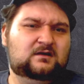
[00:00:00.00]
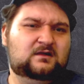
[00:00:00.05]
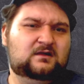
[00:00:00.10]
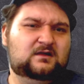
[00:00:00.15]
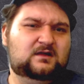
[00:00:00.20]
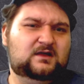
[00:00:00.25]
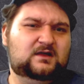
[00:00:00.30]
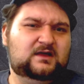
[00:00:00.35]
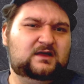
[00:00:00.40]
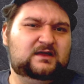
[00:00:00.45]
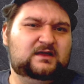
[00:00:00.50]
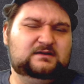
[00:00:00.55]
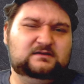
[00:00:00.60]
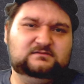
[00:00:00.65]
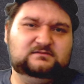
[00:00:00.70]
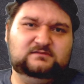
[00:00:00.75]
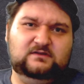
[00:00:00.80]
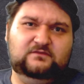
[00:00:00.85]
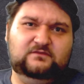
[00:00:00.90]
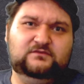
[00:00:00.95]

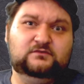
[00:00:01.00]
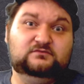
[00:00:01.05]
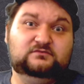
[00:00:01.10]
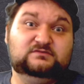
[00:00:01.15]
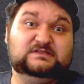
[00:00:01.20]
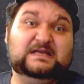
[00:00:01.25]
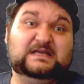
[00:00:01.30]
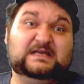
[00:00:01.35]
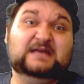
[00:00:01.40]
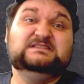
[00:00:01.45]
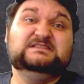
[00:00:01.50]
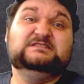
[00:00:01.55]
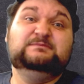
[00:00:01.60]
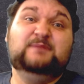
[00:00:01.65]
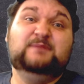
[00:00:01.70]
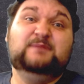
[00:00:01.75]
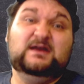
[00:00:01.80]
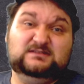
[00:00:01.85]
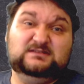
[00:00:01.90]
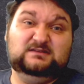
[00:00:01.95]
If you
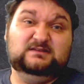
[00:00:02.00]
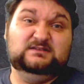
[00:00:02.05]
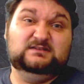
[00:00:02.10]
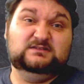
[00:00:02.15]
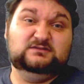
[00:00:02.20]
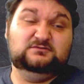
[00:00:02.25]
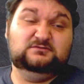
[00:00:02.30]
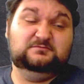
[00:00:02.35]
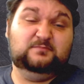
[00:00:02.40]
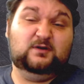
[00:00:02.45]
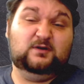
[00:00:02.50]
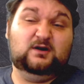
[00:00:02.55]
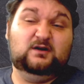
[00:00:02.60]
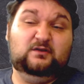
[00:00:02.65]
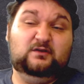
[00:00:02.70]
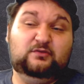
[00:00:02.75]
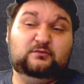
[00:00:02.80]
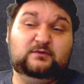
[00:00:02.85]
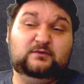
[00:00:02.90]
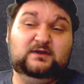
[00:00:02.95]
especially do part
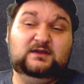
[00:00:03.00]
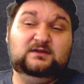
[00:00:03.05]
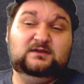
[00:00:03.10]
3,